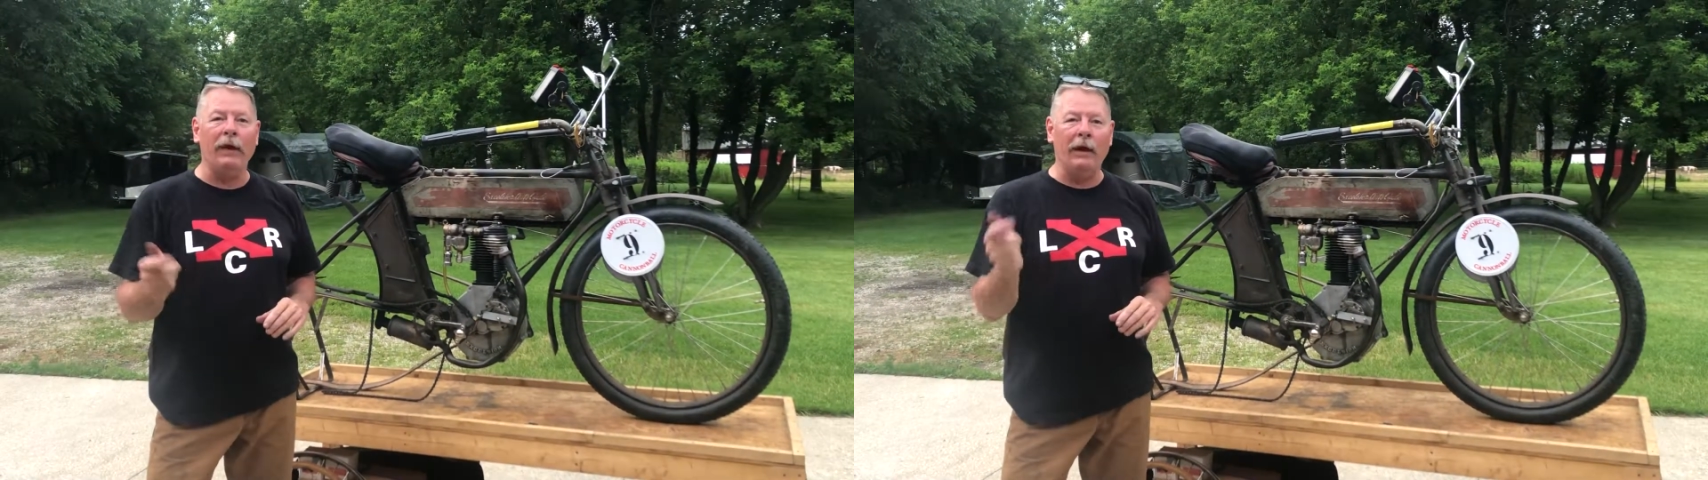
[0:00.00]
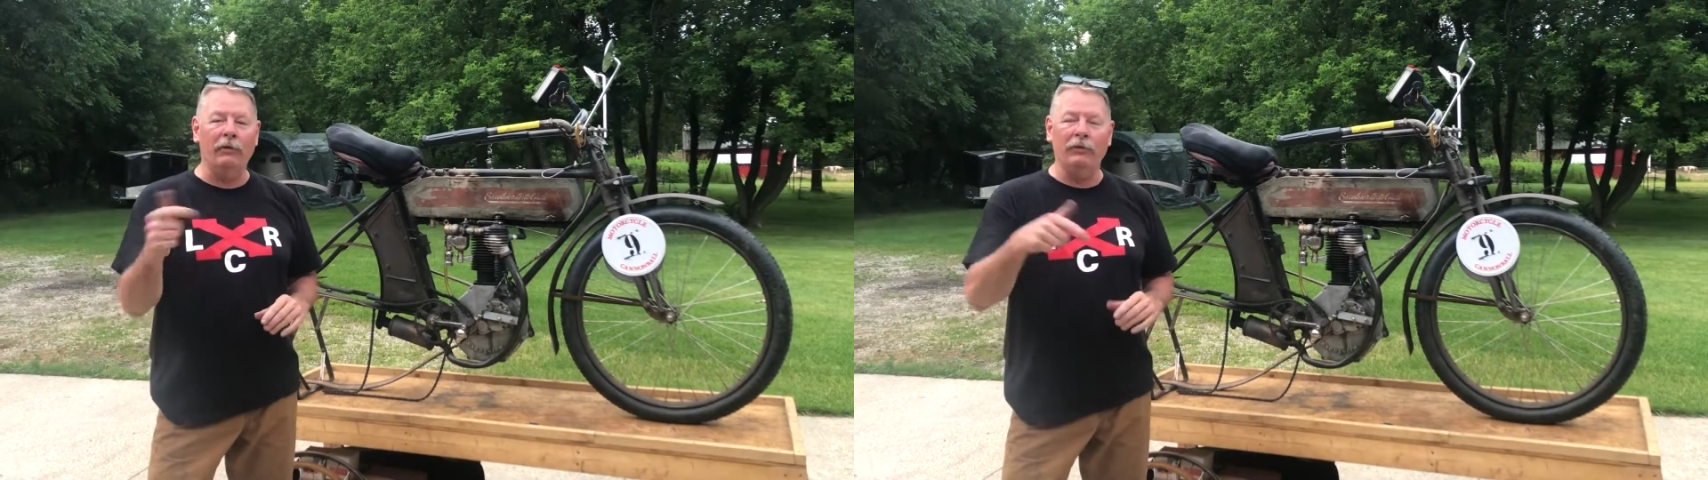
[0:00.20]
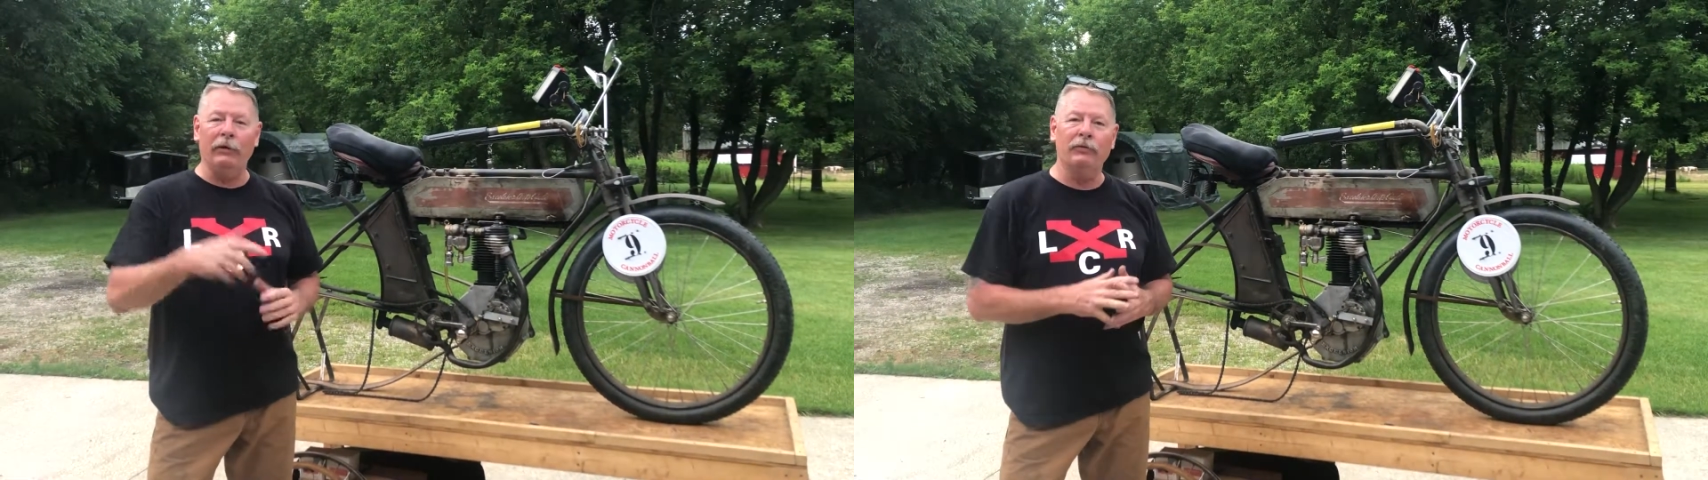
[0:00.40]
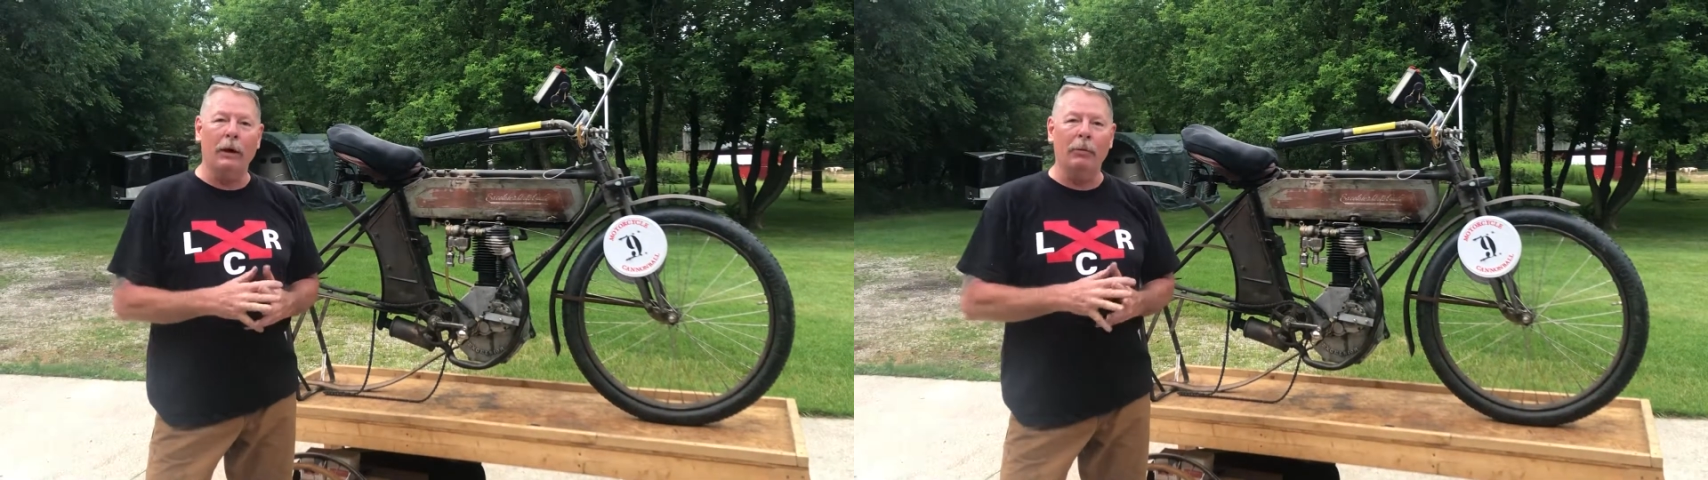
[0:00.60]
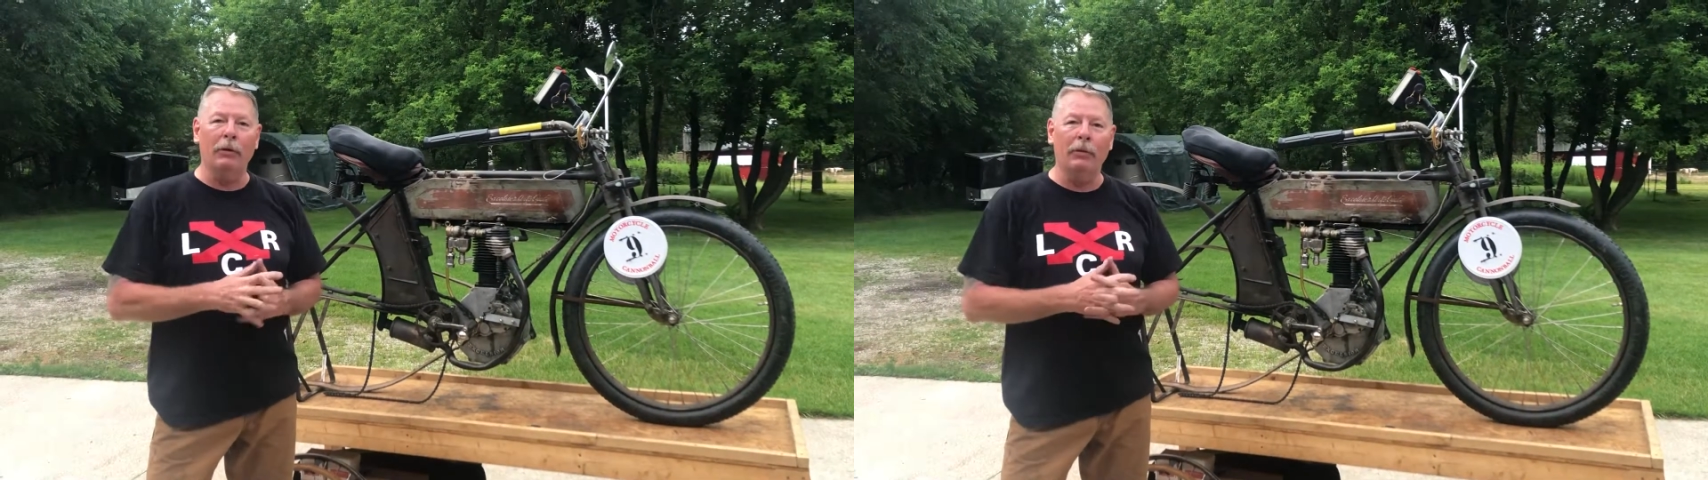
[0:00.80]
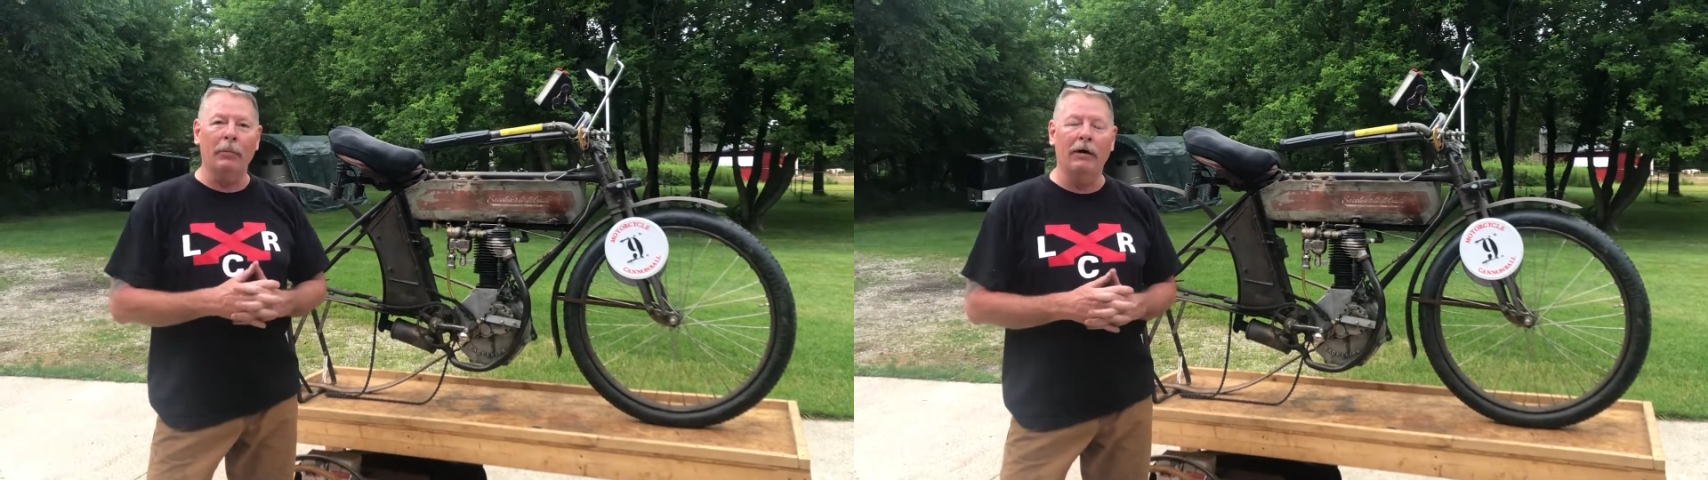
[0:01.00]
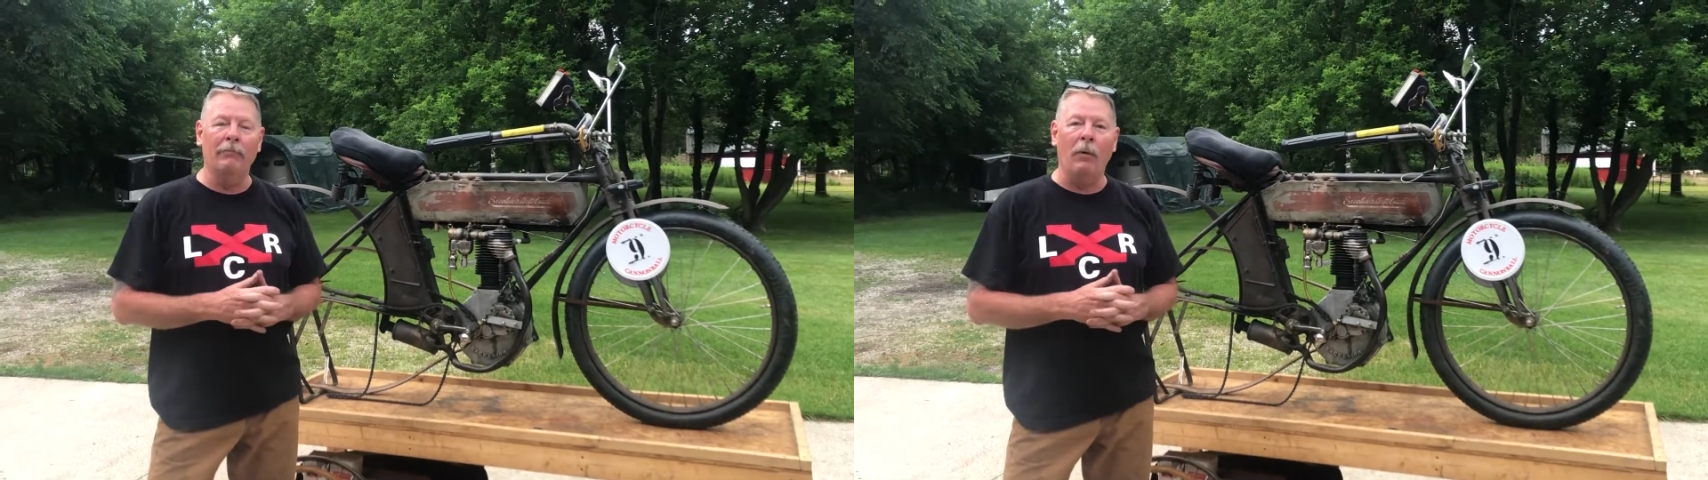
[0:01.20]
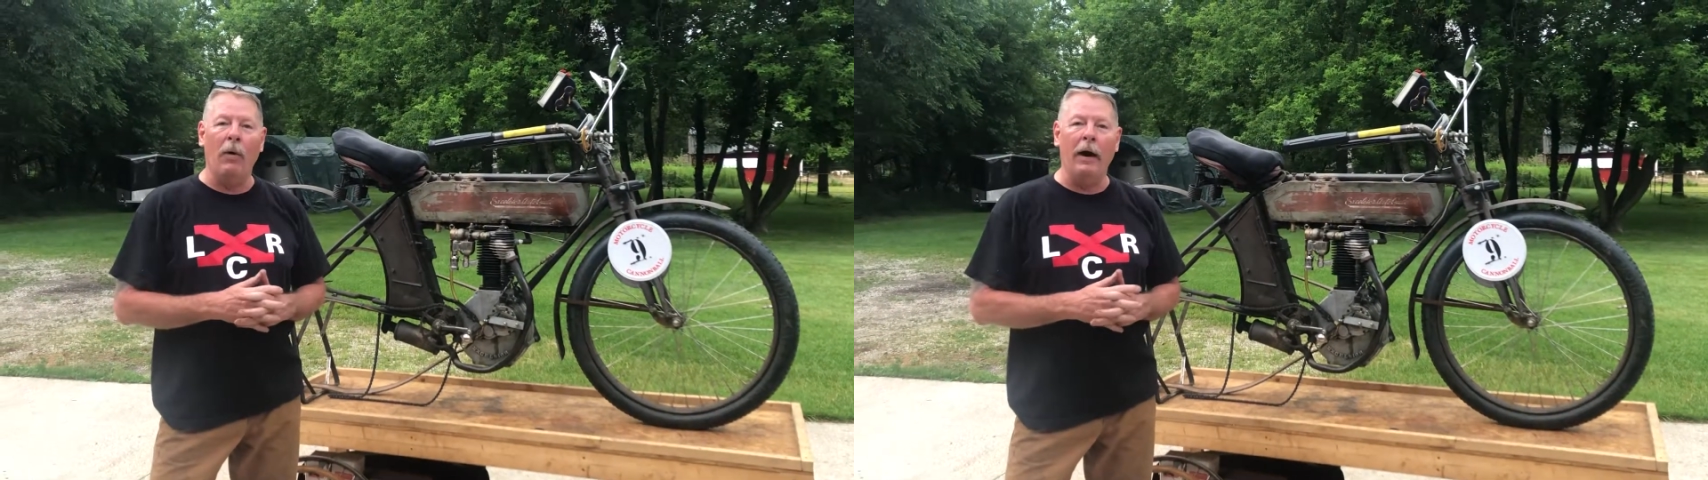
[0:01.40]
actually a suburb
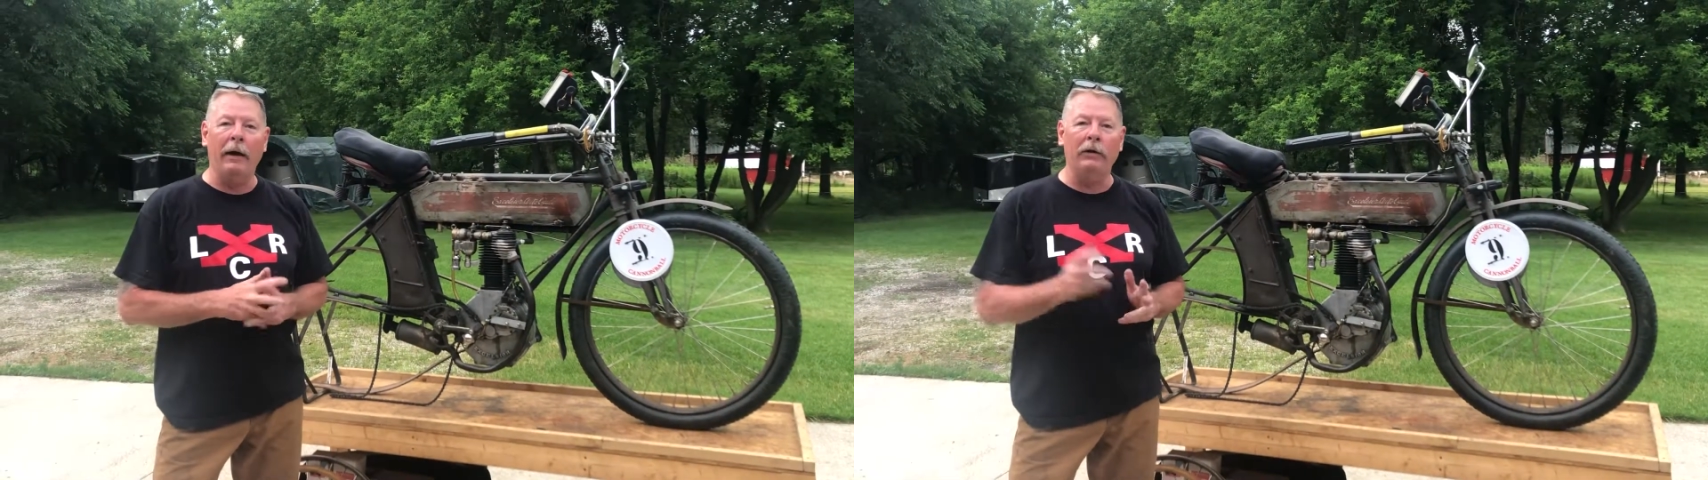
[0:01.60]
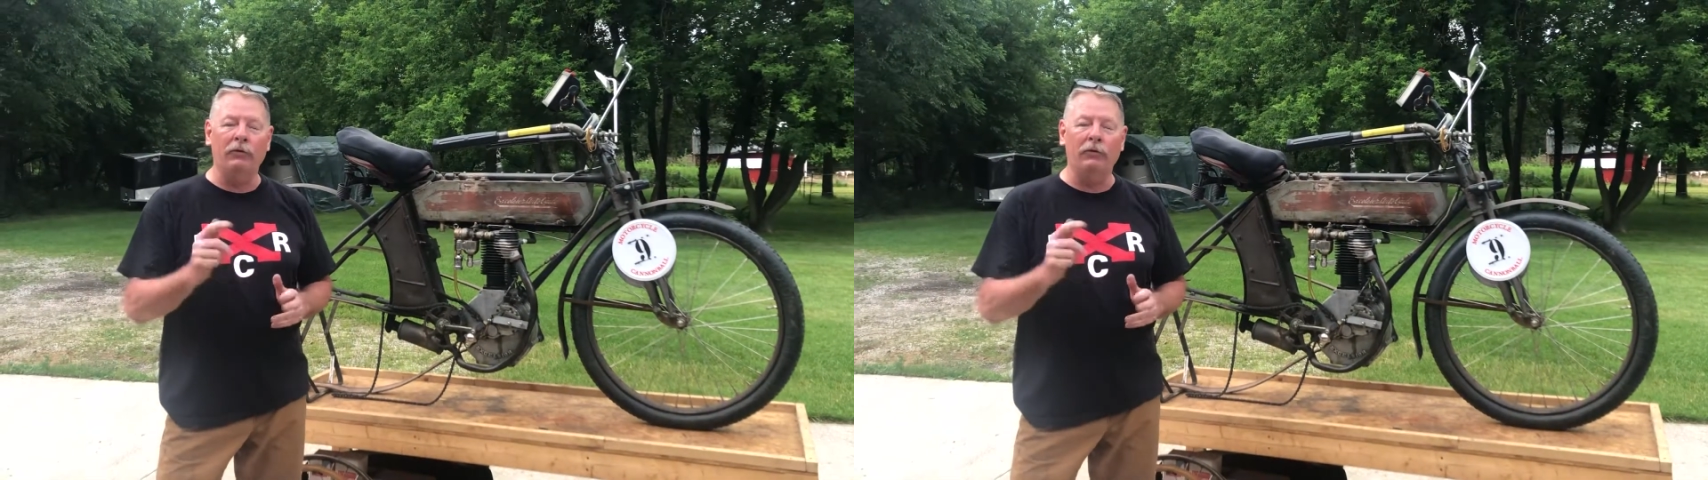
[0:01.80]
of Milwaukee,